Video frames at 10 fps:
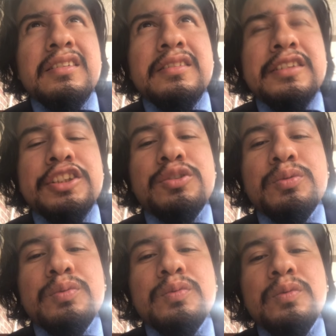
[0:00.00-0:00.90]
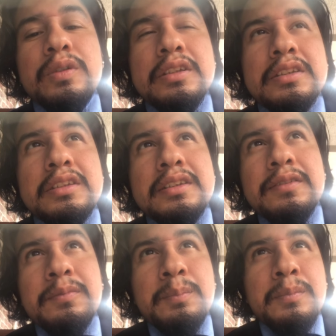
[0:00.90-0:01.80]
This was
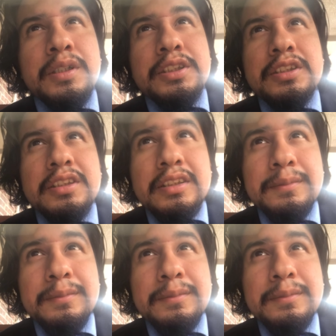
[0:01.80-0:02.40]
much